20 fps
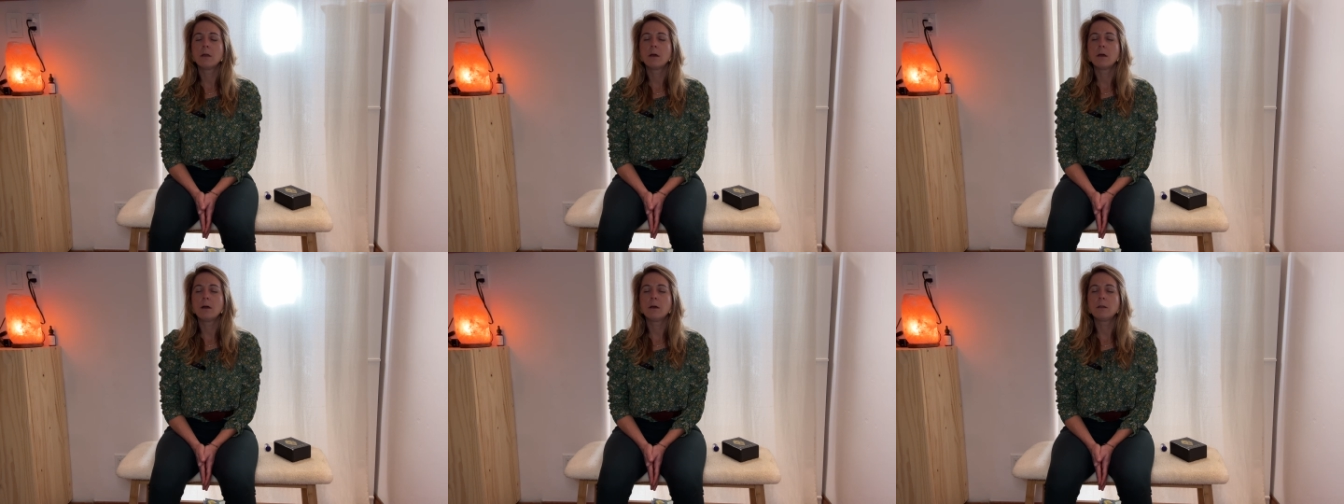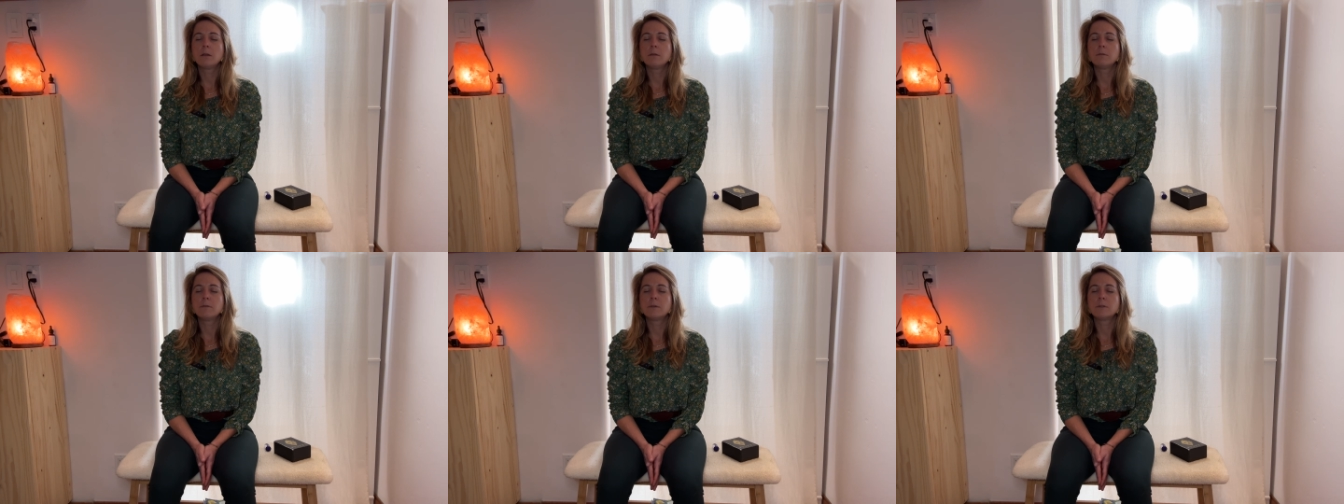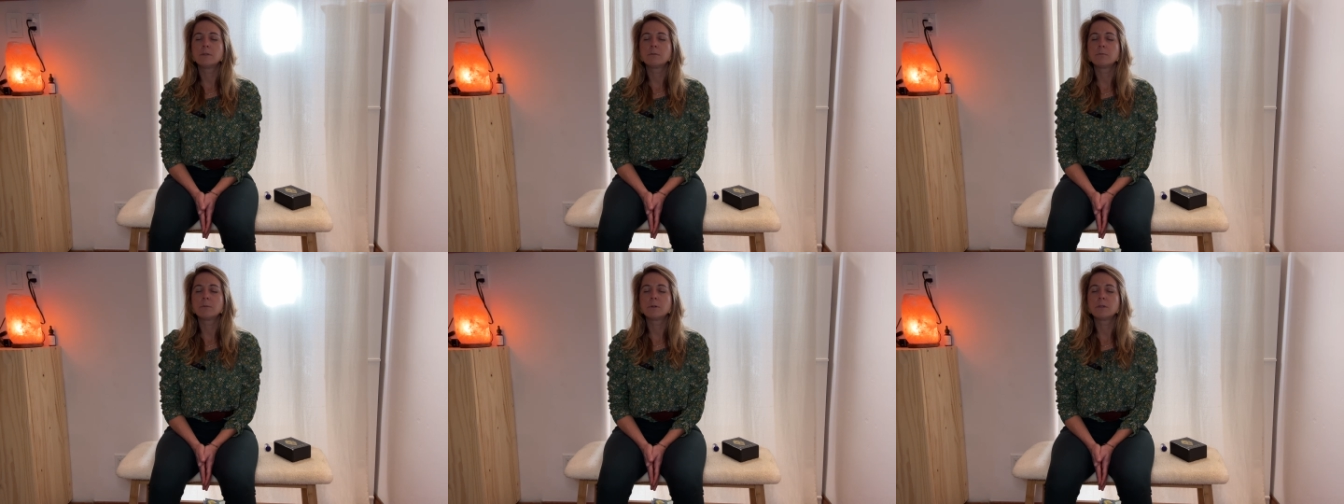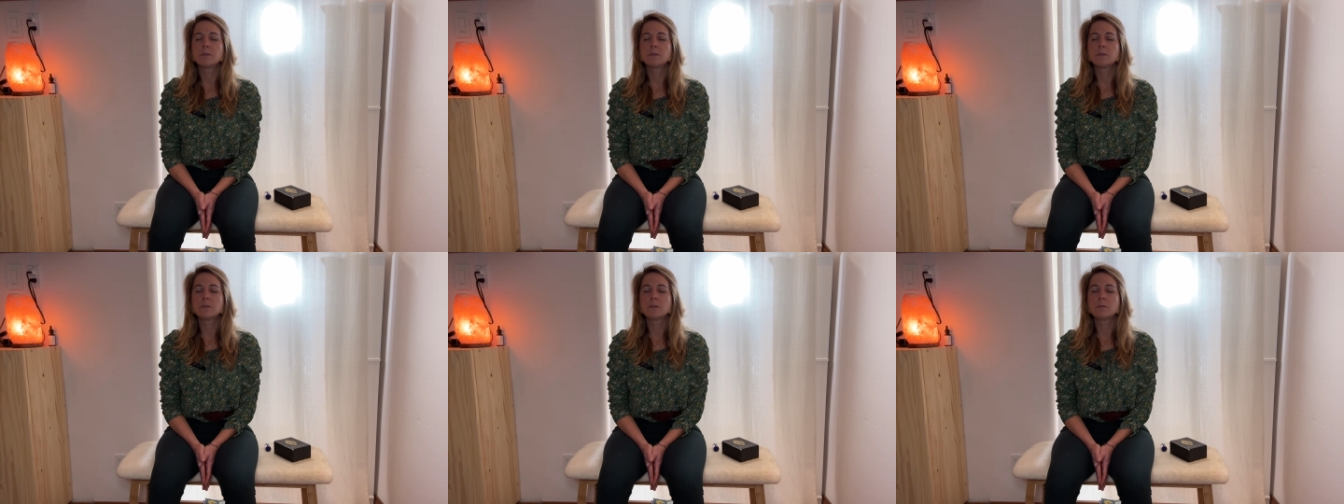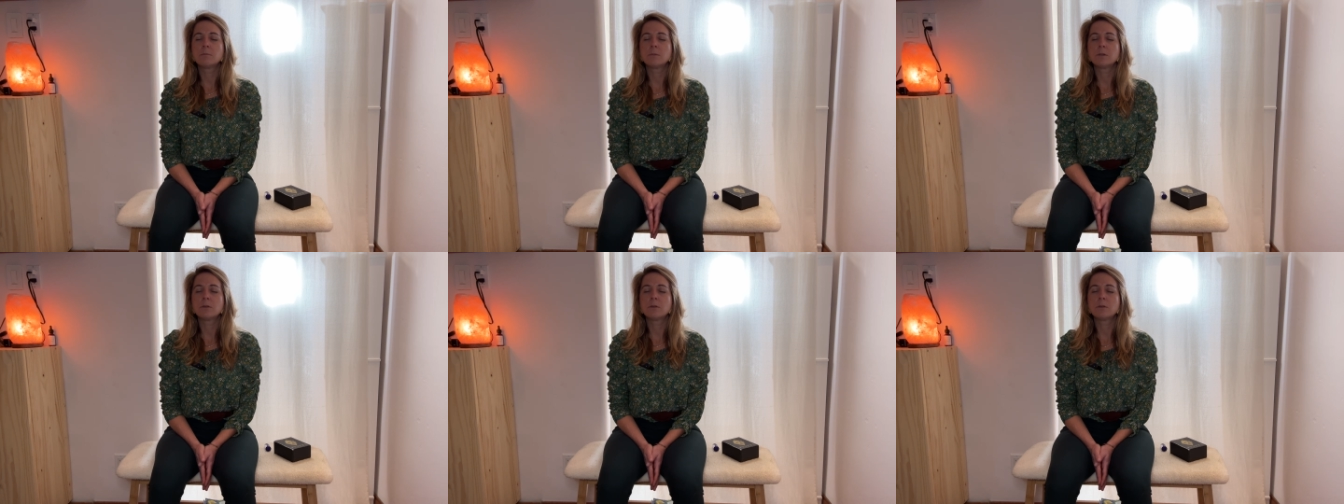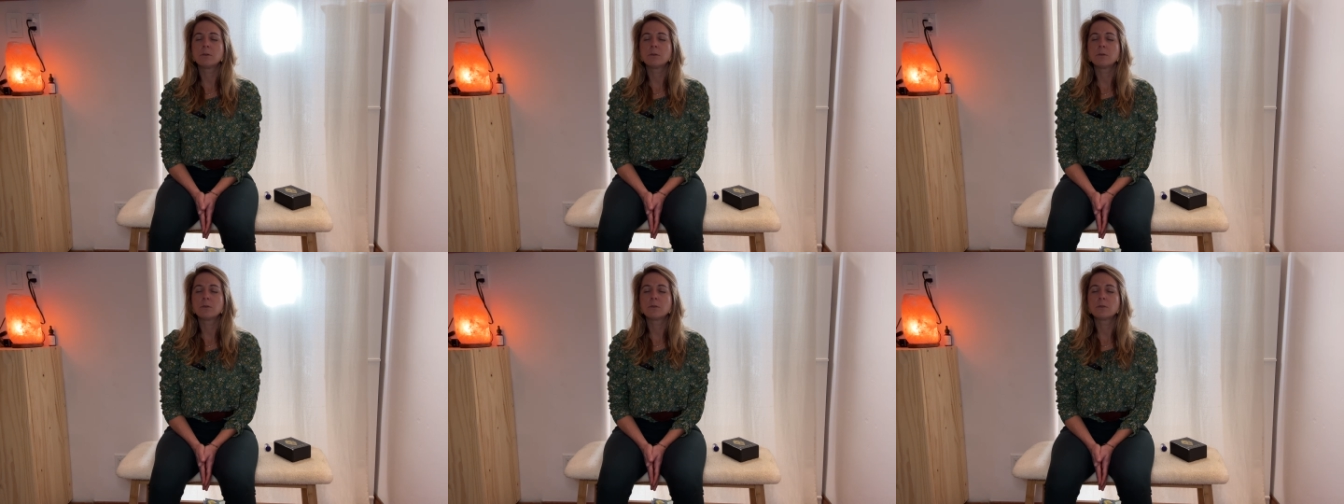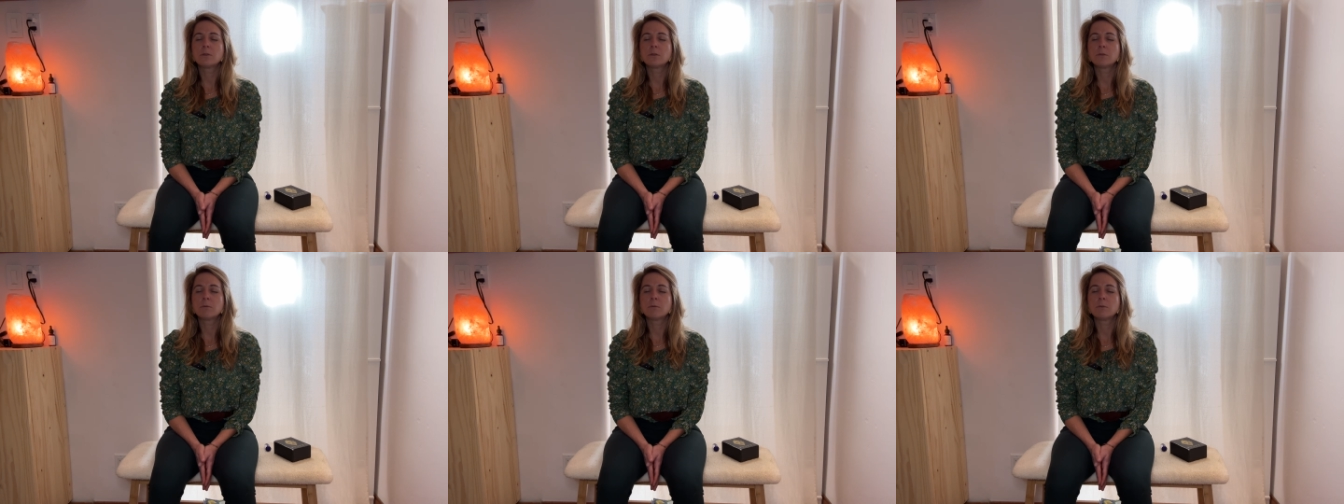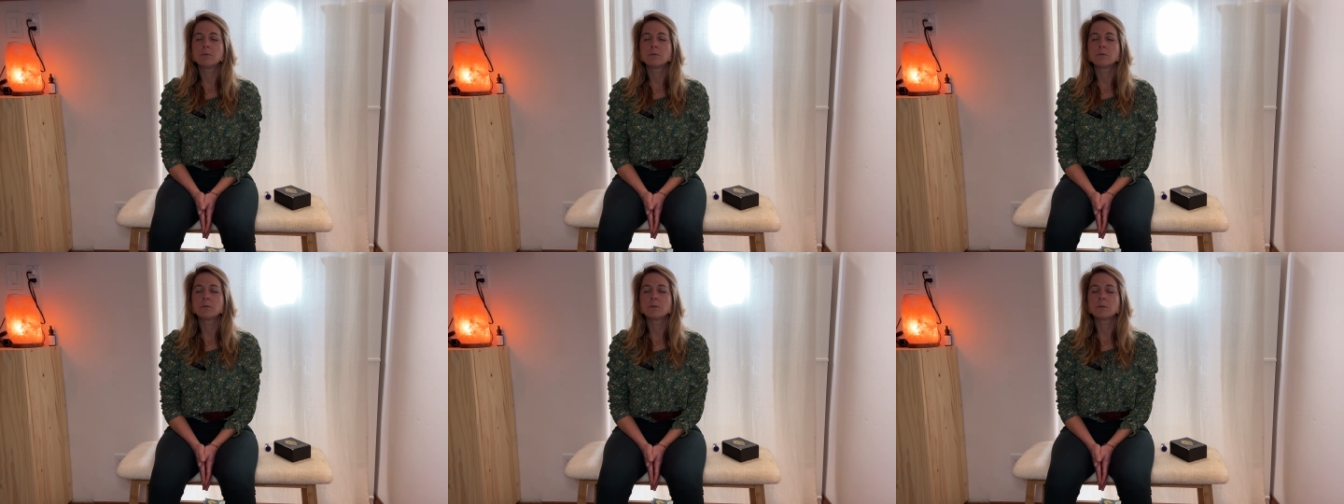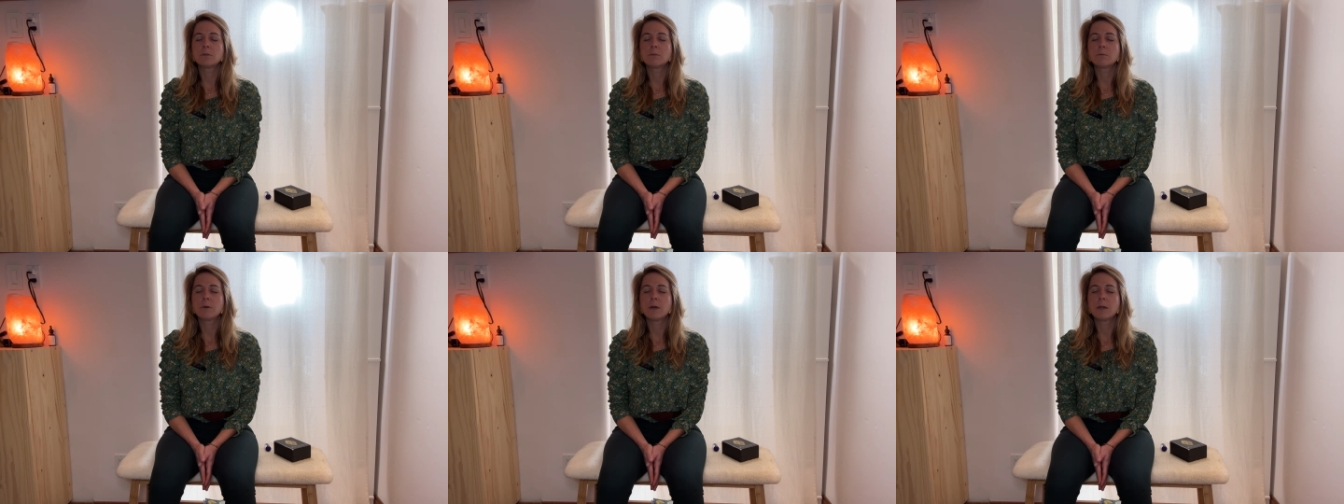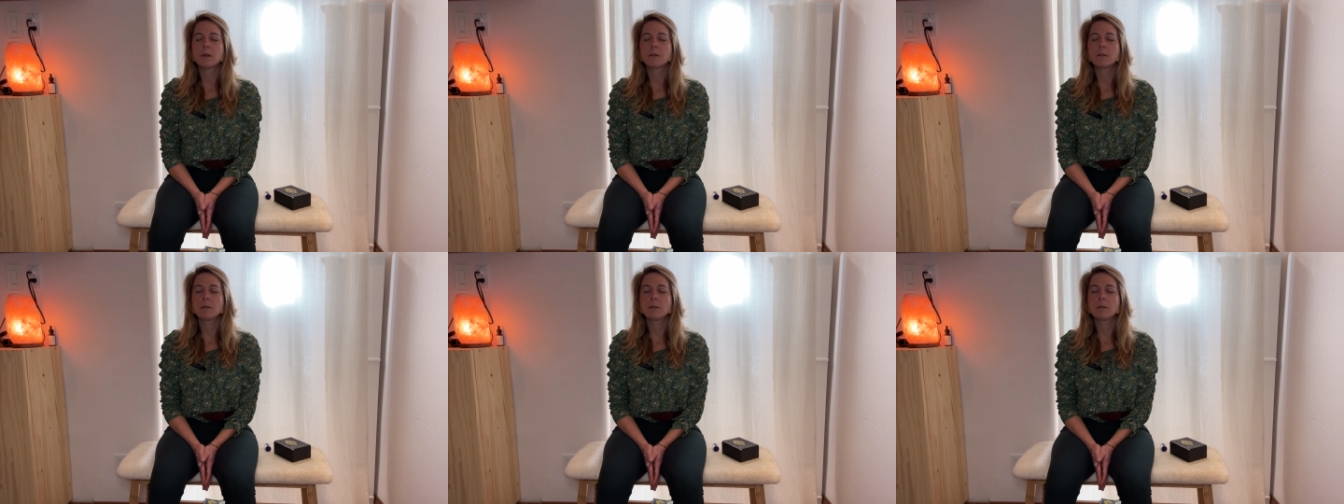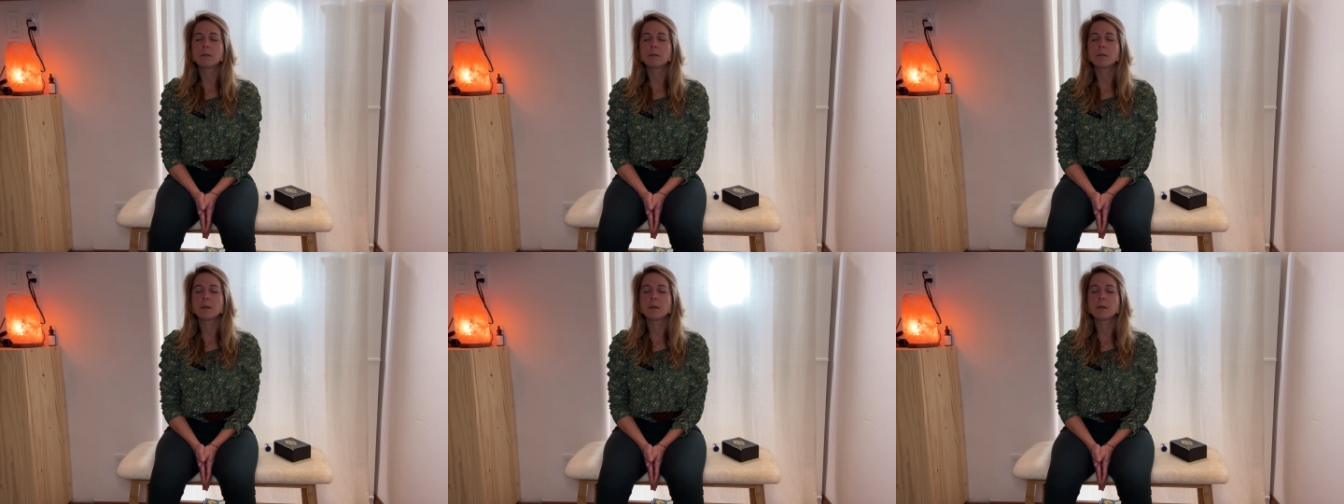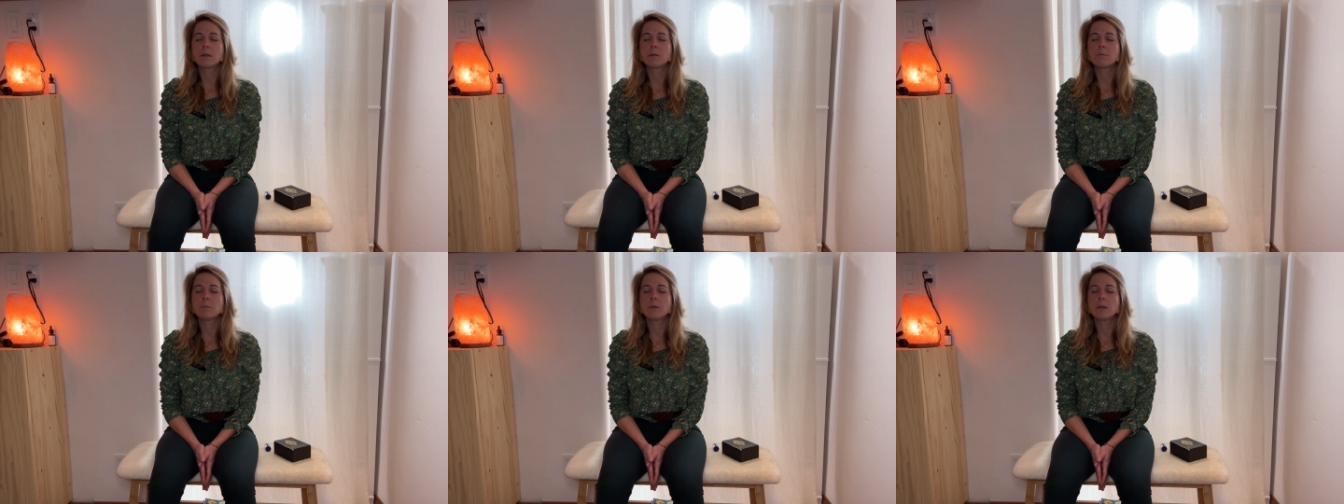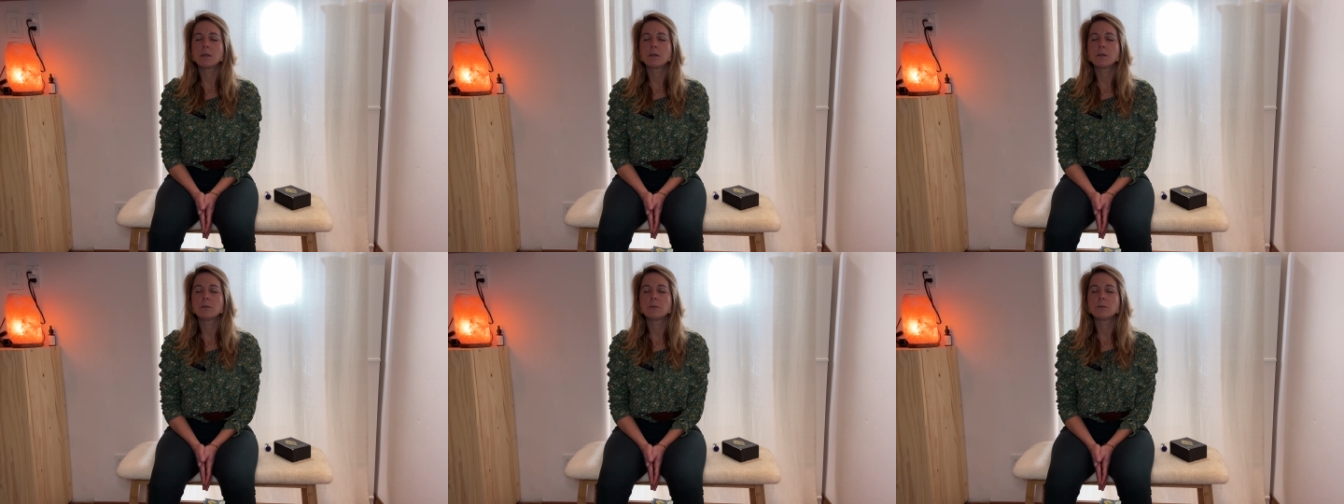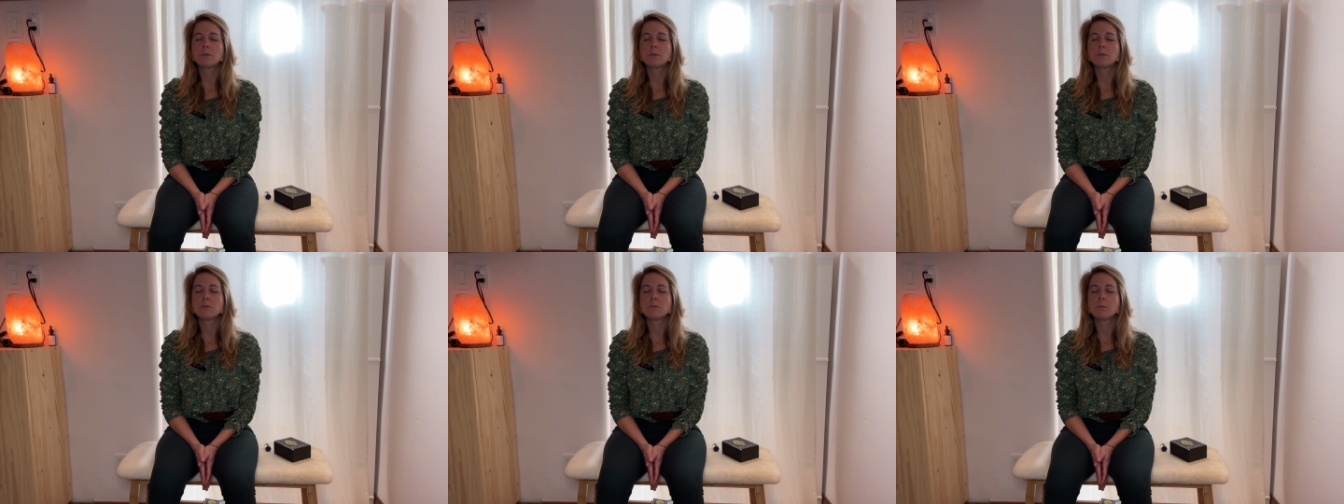all of its wisdom and nourish the roots in a way that they can begin to